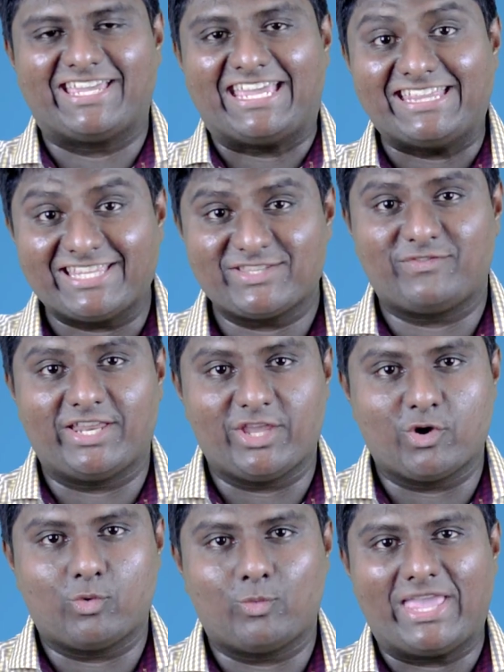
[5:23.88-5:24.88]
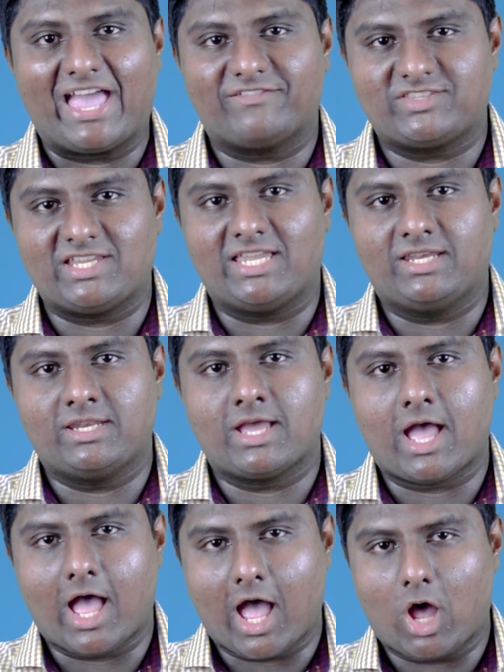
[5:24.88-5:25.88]
in this video, we have seen
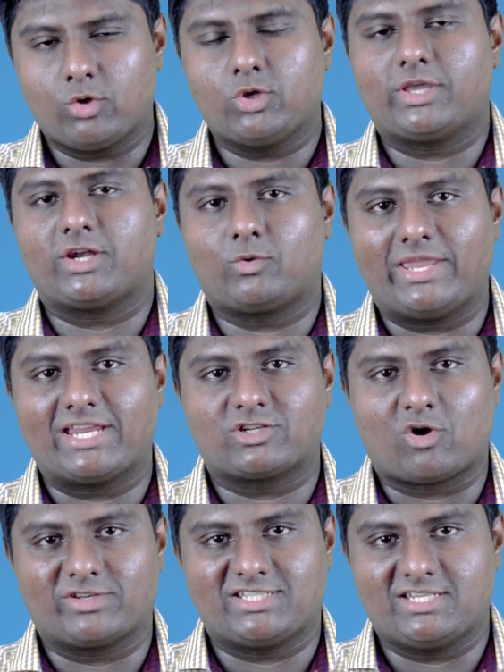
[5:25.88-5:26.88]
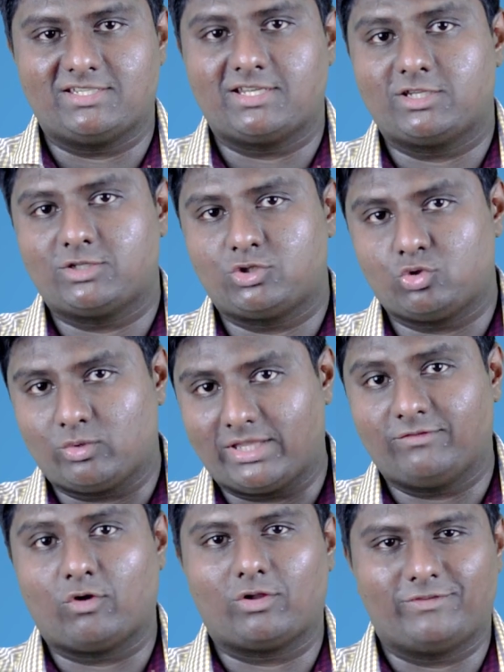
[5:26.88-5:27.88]
how you can create content to
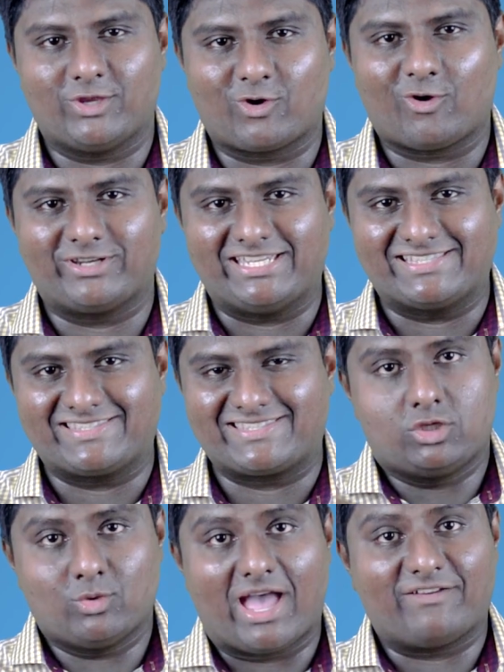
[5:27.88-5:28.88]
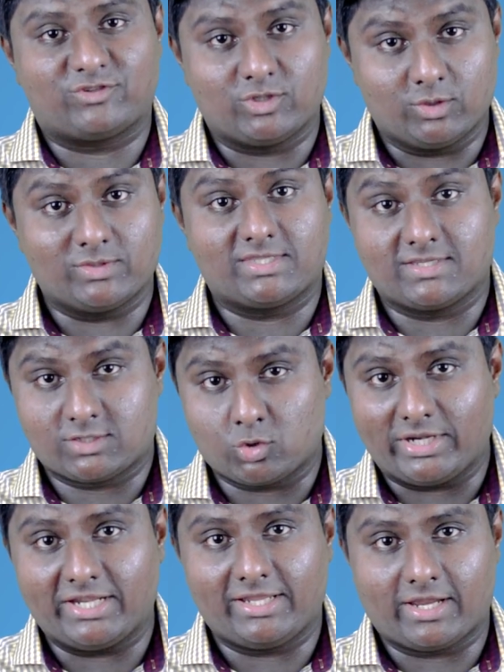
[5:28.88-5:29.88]
involve your audience. You have to use the
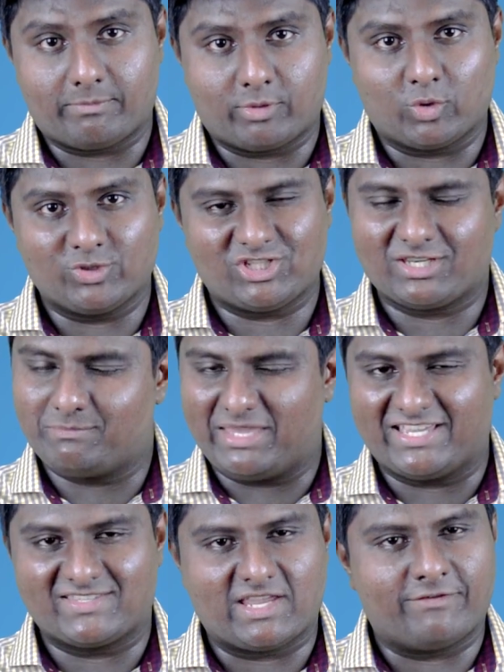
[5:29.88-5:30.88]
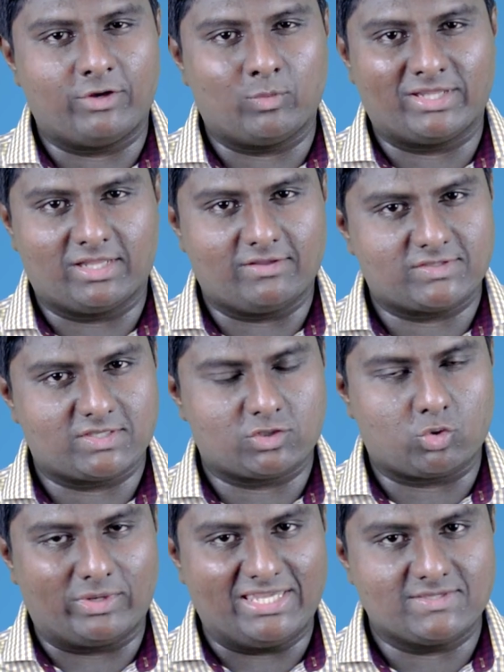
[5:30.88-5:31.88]
storytelling approach because everyone loves
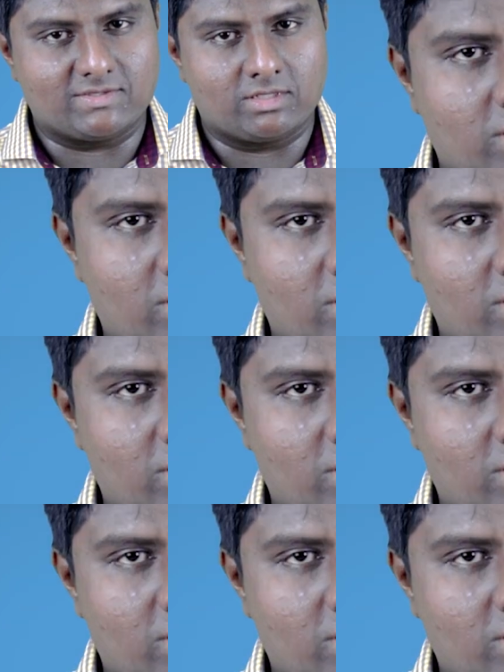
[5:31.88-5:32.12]
stories.